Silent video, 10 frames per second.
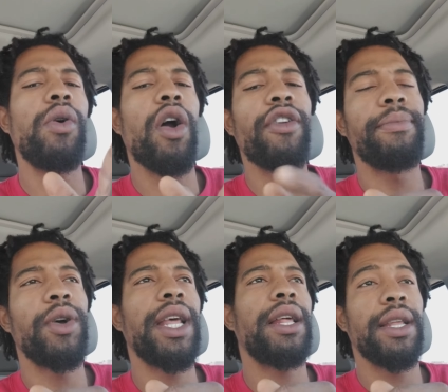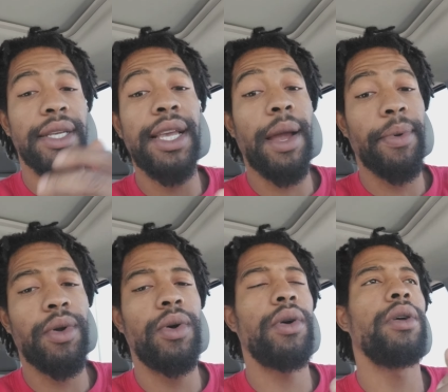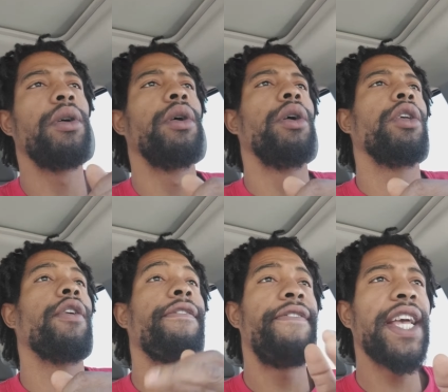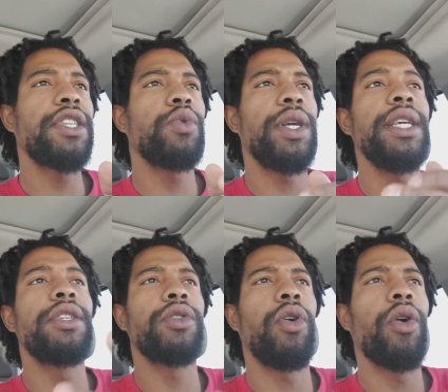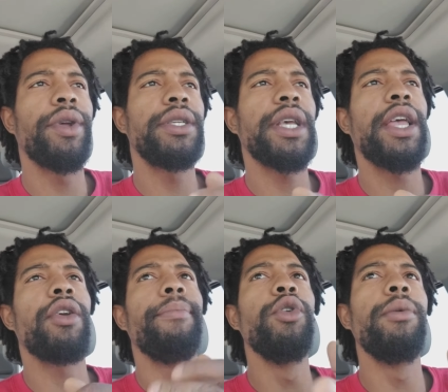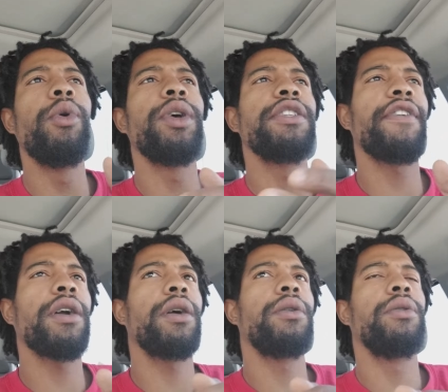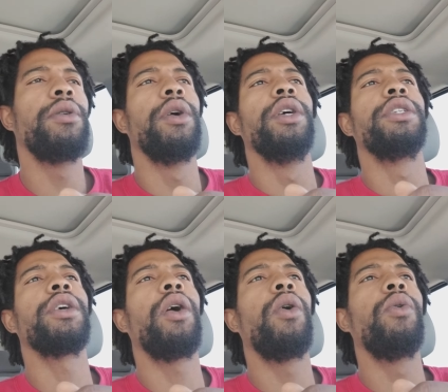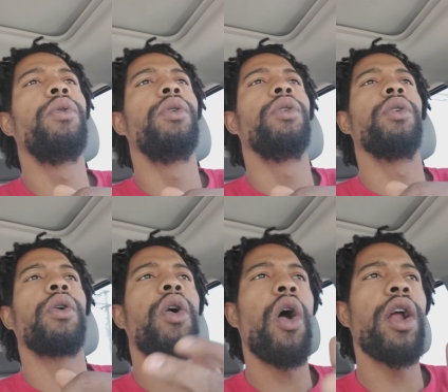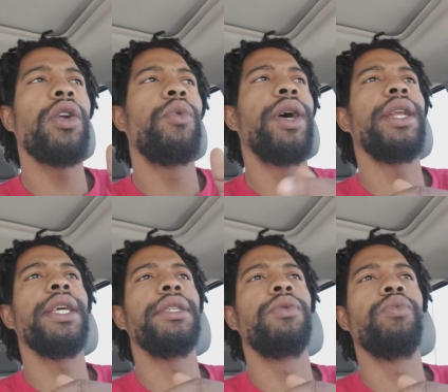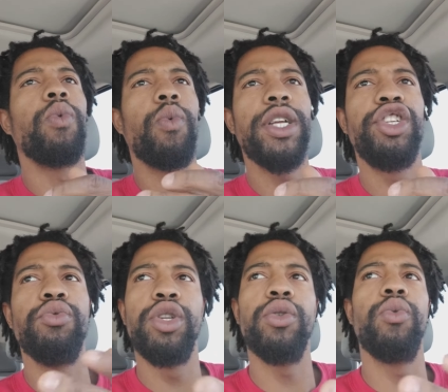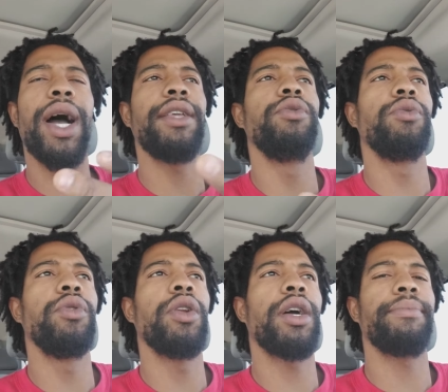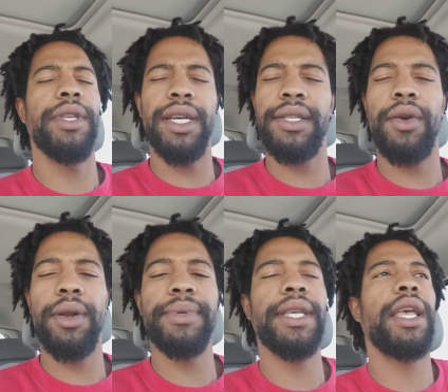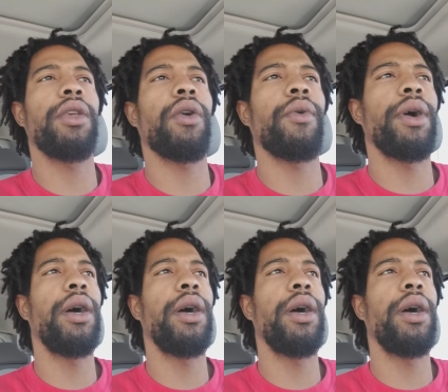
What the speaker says: Earth modality is Capricorn. Your fixed one is Taurus, and your mutable one is Virgo. So your cardinal one is what you do, how you understand what I'm saying? Your